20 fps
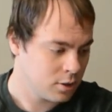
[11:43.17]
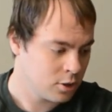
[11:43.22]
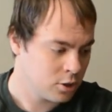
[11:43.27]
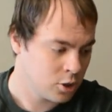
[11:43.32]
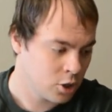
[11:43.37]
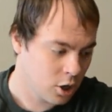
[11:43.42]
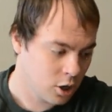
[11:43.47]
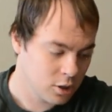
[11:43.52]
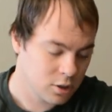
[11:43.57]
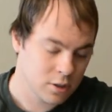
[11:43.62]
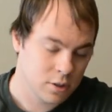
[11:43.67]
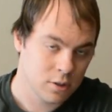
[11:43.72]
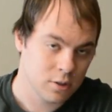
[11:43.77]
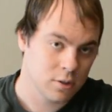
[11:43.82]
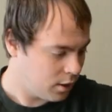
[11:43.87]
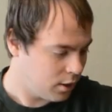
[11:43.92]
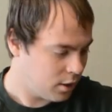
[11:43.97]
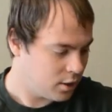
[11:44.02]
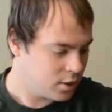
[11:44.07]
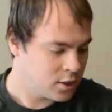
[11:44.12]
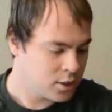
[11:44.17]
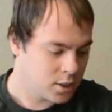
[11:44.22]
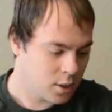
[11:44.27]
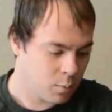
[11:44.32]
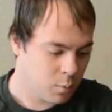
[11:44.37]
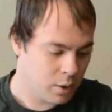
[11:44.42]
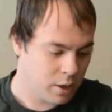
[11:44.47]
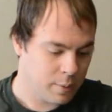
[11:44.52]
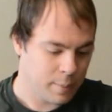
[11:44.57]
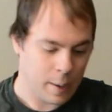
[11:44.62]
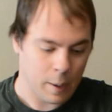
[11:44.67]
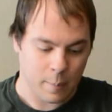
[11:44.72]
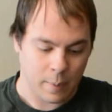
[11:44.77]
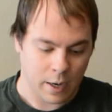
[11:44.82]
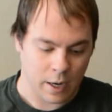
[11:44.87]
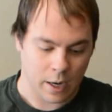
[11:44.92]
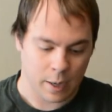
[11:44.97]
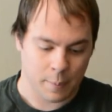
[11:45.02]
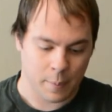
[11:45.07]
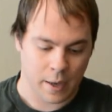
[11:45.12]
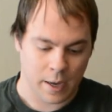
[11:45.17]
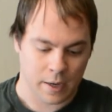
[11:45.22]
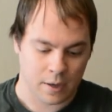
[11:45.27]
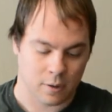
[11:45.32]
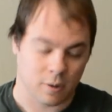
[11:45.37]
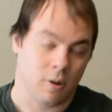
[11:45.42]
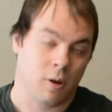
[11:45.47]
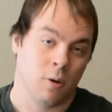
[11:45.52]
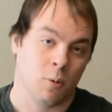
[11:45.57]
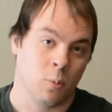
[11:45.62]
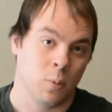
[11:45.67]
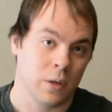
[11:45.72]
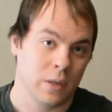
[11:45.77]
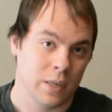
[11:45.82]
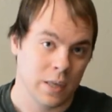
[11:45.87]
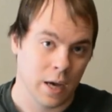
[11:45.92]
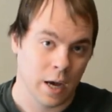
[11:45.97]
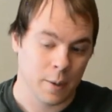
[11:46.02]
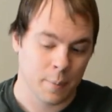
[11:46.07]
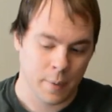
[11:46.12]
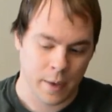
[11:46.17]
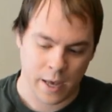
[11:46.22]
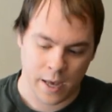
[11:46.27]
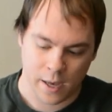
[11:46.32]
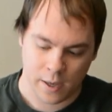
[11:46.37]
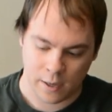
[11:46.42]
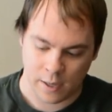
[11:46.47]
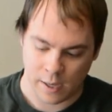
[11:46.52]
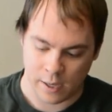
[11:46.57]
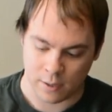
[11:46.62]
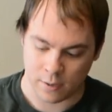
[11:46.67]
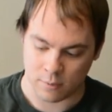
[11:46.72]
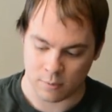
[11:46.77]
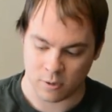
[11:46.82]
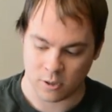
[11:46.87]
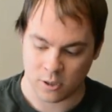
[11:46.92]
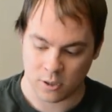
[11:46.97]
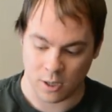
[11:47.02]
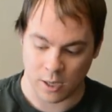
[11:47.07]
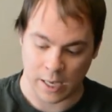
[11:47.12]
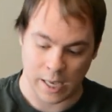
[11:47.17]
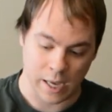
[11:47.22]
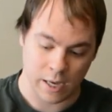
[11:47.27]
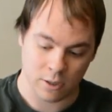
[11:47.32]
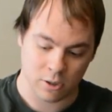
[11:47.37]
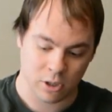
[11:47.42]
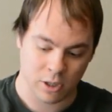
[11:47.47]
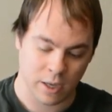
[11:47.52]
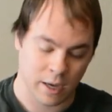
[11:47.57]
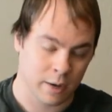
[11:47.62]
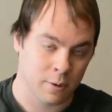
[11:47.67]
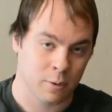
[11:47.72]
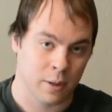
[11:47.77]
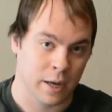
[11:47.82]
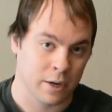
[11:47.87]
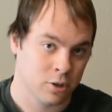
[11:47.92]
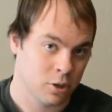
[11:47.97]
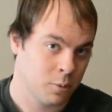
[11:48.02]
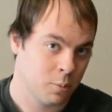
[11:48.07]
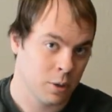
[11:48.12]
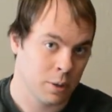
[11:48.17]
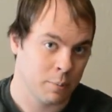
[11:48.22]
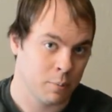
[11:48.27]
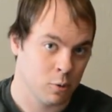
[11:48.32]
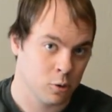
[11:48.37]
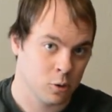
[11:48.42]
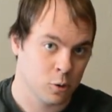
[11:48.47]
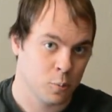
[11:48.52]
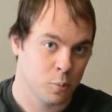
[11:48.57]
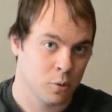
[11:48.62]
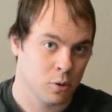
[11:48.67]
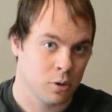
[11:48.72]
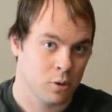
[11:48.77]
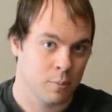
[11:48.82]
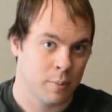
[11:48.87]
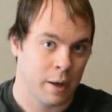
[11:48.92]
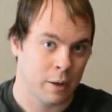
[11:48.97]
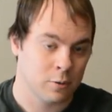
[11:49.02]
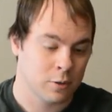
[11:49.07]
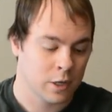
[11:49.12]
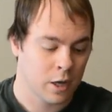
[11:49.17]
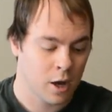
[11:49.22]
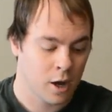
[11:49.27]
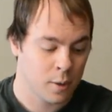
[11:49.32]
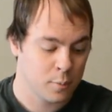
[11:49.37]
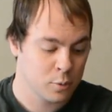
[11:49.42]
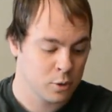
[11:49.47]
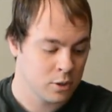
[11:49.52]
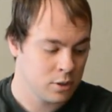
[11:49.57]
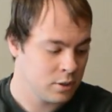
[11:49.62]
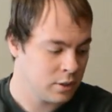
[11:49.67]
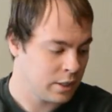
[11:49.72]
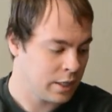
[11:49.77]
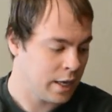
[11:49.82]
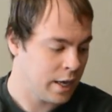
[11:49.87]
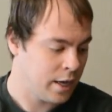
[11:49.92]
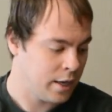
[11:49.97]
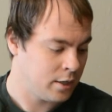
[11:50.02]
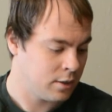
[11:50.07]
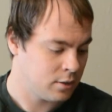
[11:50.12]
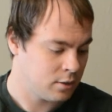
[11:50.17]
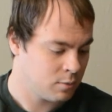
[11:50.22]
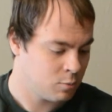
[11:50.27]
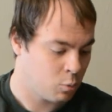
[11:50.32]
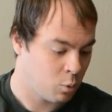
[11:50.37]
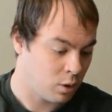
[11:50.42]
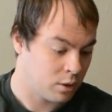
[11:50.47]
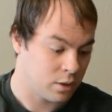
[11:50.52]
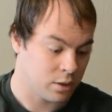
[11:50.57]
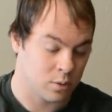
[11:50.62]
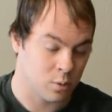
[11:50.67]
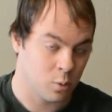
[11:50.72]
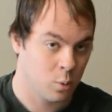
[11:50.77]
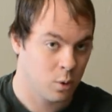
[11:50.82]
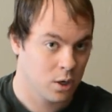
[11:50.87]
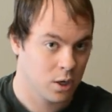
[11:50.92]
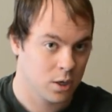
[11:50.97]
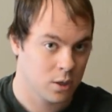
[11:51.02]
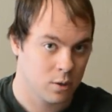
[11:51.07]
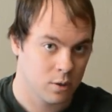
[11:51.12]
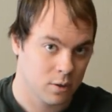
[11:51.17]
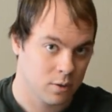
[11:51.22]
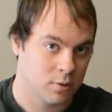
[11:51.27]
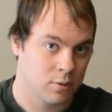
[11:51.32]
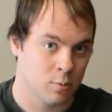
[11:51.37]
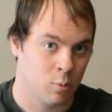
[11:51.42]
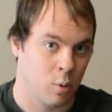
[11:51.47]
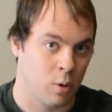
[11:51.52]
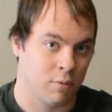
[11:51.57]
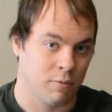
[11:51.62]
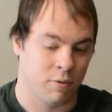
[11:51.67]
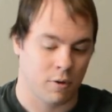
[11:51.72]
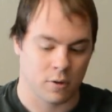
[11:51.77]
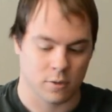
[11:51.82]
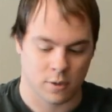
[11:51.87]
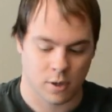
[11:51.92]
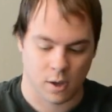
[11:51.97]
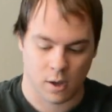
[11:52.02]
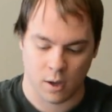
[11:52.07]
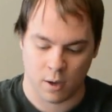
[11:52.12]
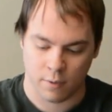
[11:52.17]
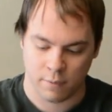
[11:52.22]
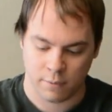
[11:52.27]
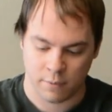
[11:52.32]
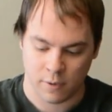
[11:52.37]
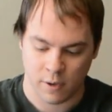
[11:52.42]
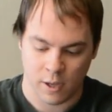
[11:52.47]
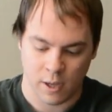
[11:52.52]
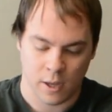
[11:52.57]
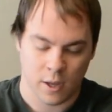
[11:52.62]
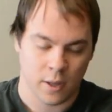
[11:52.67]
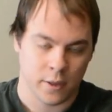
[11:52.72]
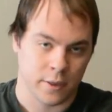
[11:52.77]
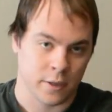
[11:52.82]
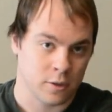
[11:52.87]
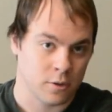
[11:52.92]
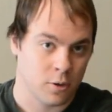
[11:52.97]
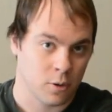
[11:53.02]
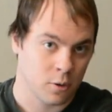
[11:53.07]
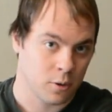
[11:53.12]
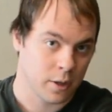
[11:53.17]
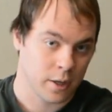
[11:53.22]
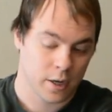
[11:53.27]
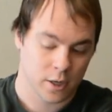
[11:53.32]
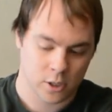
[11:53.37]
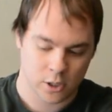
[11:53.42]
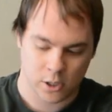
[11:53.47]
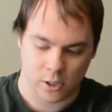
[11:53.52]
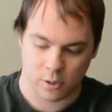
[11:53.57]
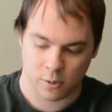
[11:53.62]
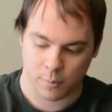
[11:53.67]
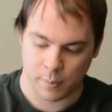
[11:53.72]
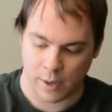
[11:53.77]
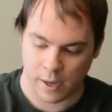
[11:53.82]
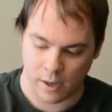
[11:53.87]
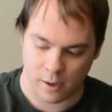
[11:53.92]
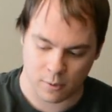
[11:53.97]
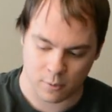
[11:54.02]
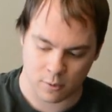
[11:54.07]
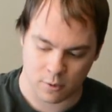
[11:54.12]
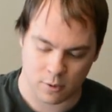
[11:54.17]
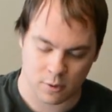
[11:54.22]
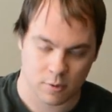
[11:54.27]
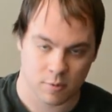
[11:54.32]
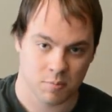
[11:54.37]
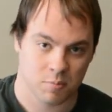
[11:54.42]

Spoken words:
charts, some way to mount my iPad along with the iPad, and occasionally I will actually bring multiple mounting options in case one doesn't work, one falls off, there's no glare shield mounts,